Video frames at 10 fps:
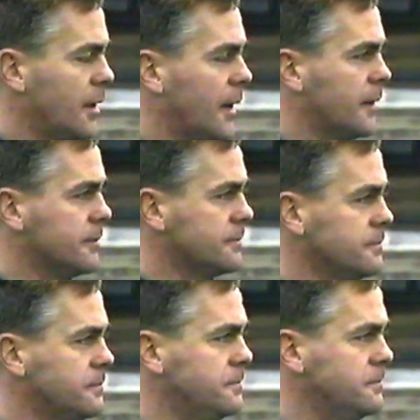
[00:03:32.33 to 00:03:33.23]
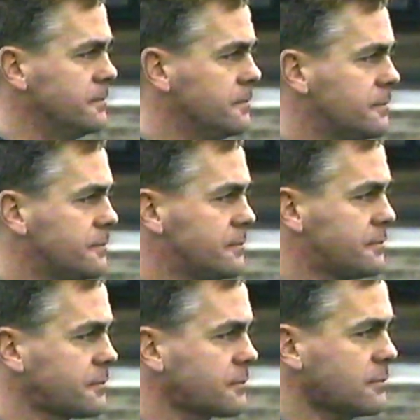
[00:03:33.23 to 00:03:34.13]
or so, and uh,
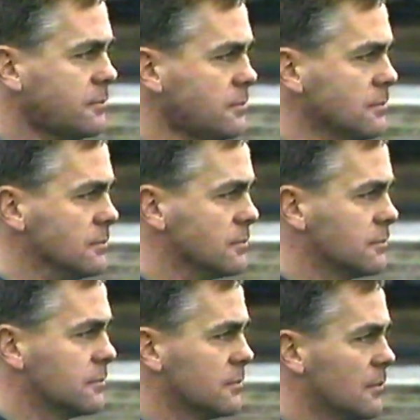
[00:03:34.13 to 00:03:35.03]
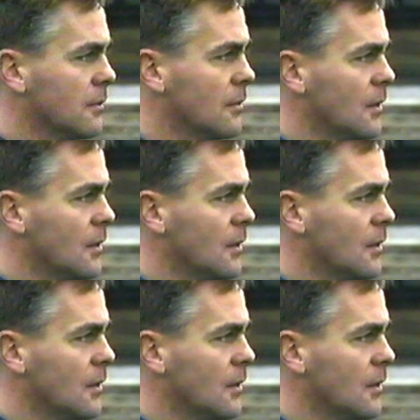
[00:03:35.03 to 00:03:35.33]
one or two saves must stand out.